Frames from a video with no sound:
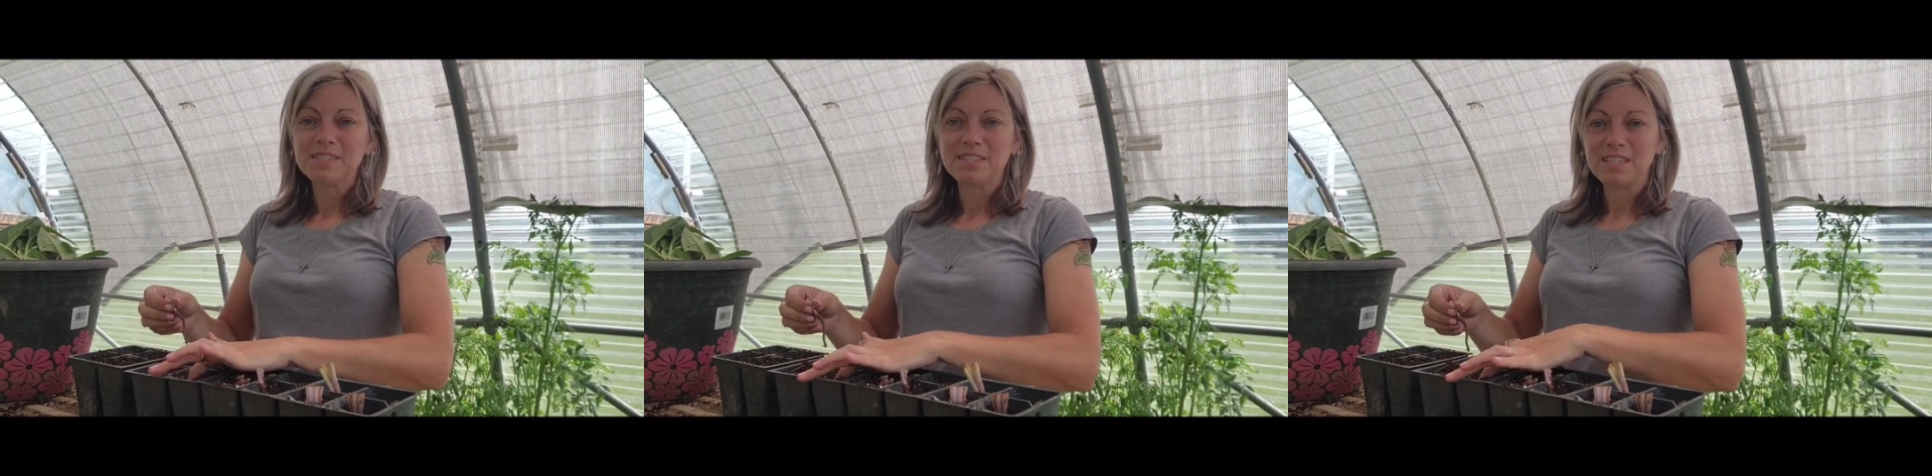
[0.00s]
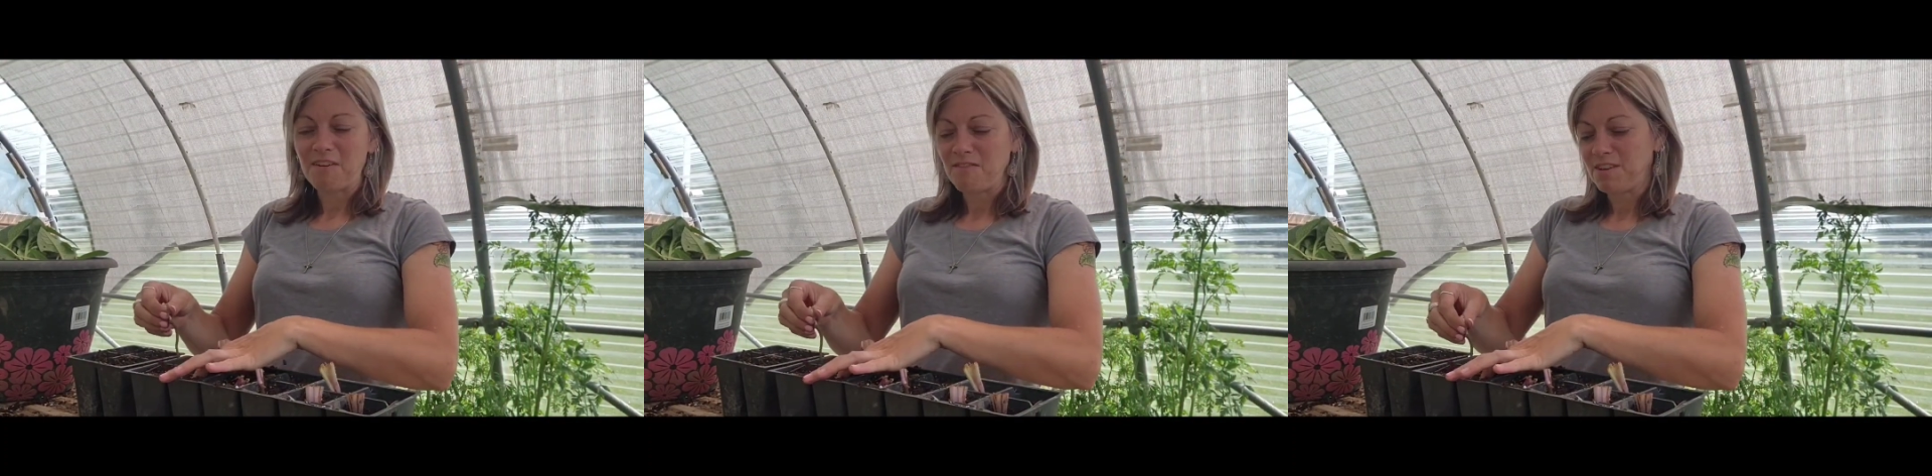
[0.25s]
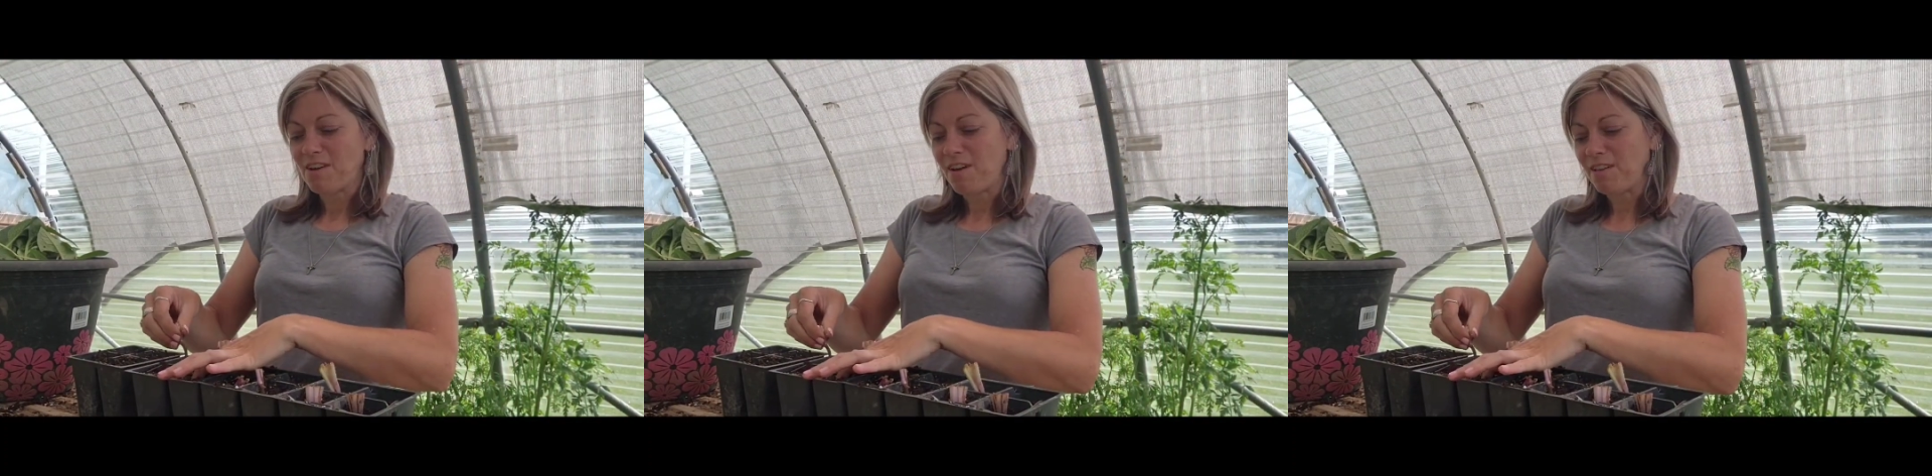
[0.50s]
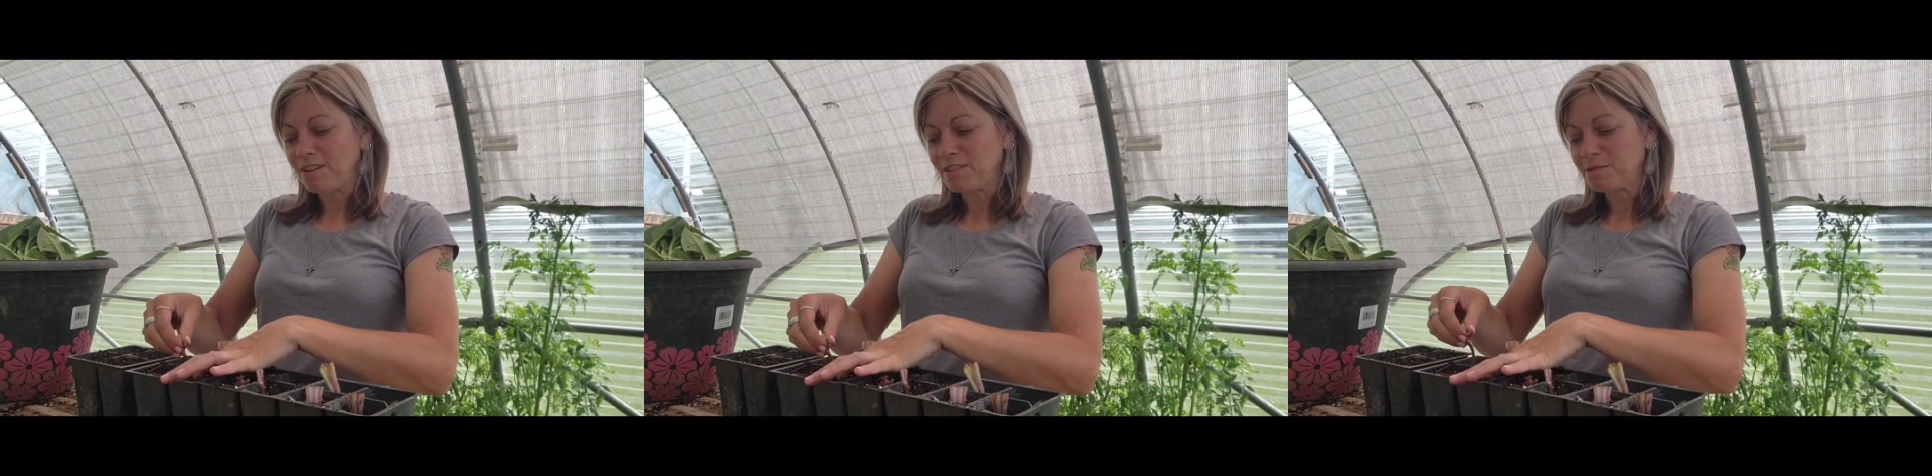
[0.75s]

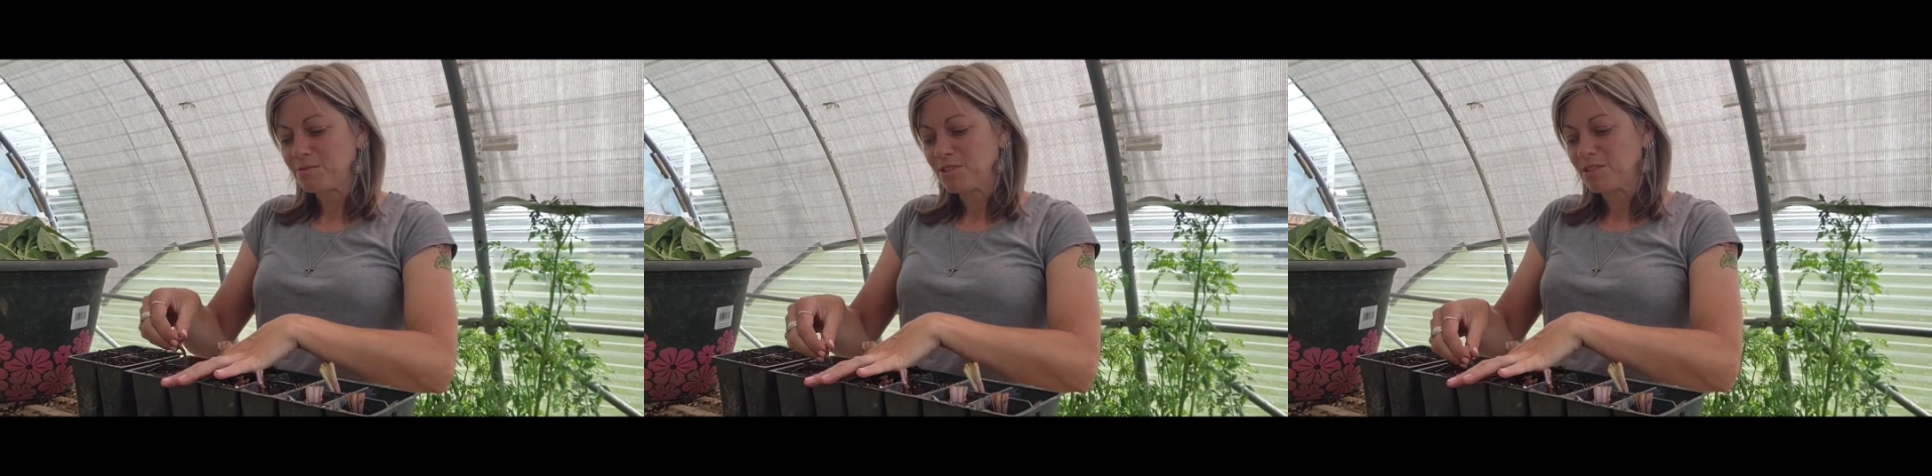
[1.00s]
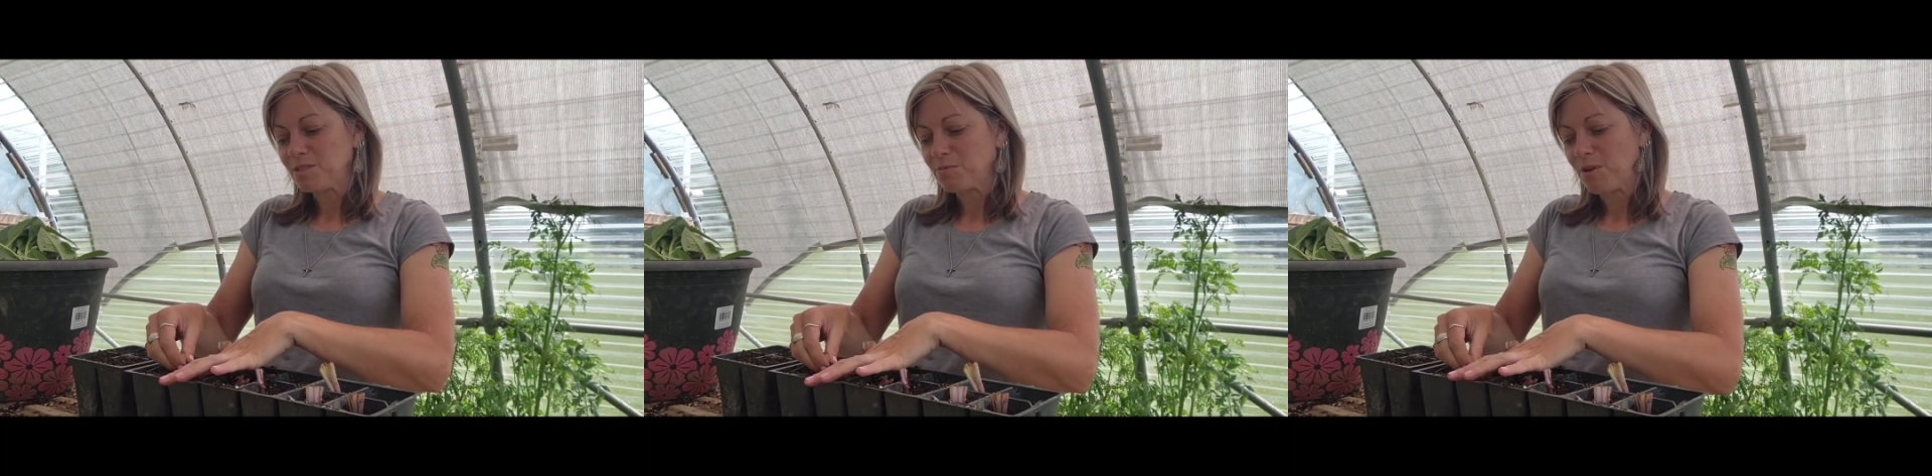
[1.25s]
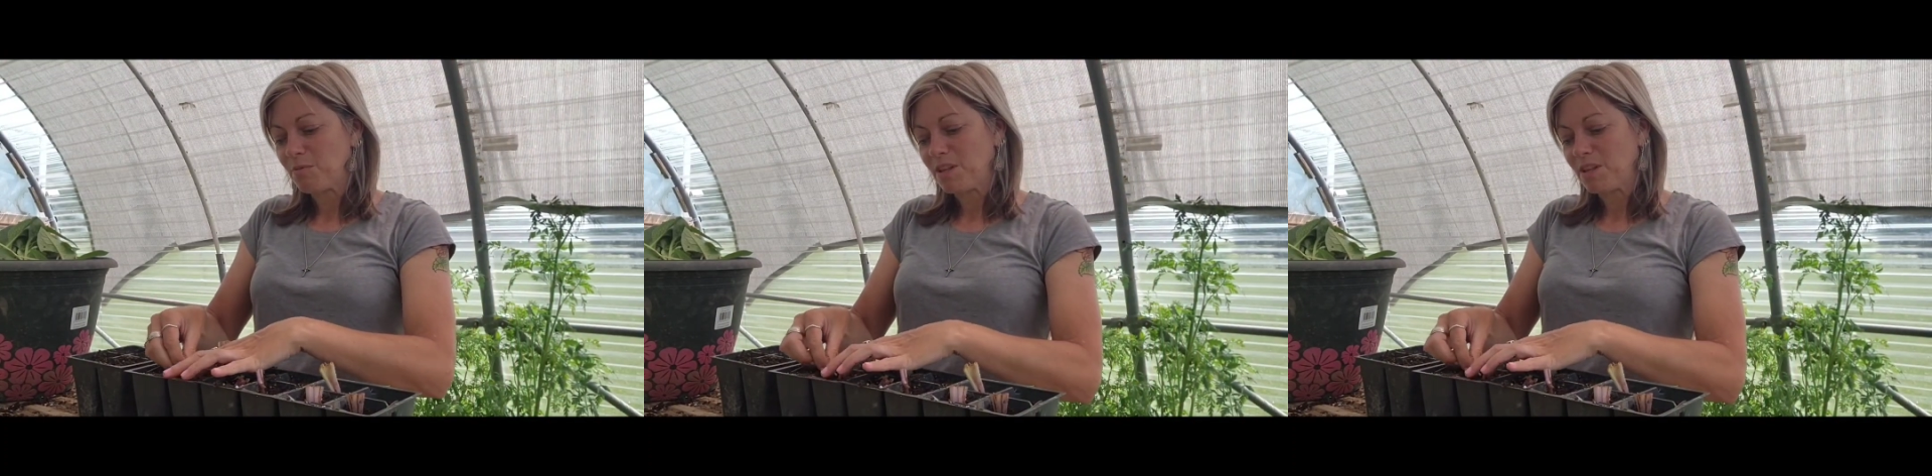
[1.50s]
$7, which is what